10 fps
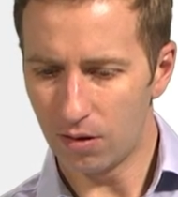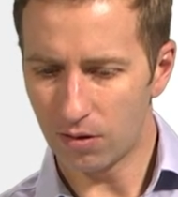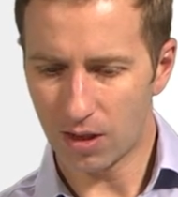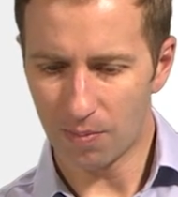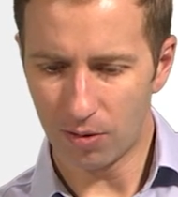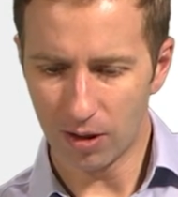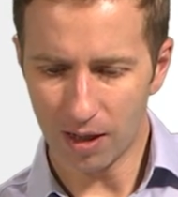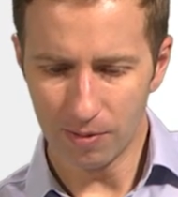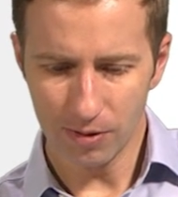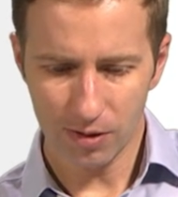sample
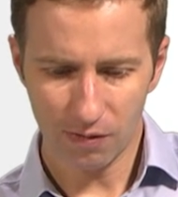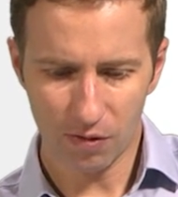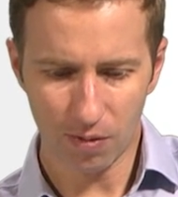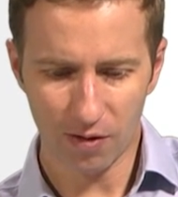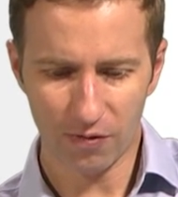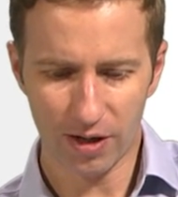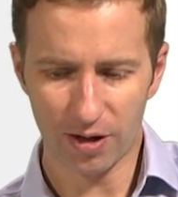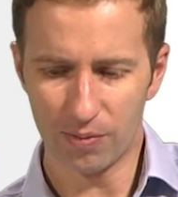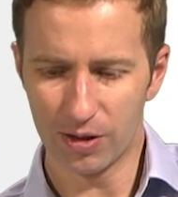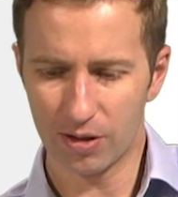labels if you want to find
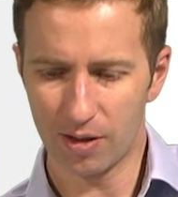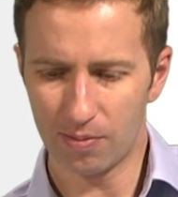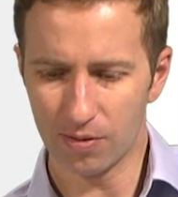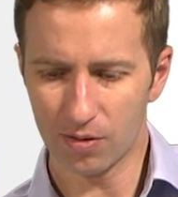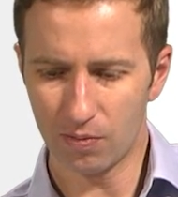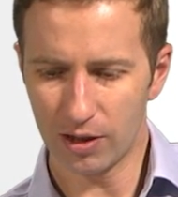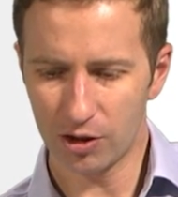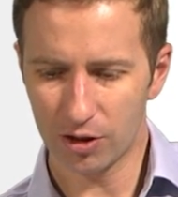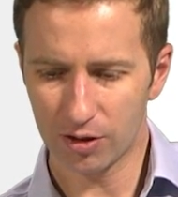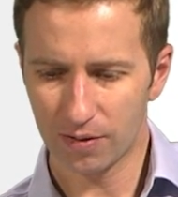out which sample is
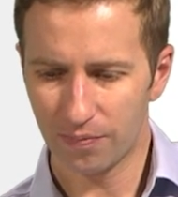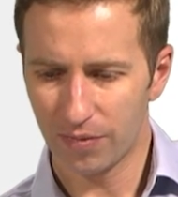which.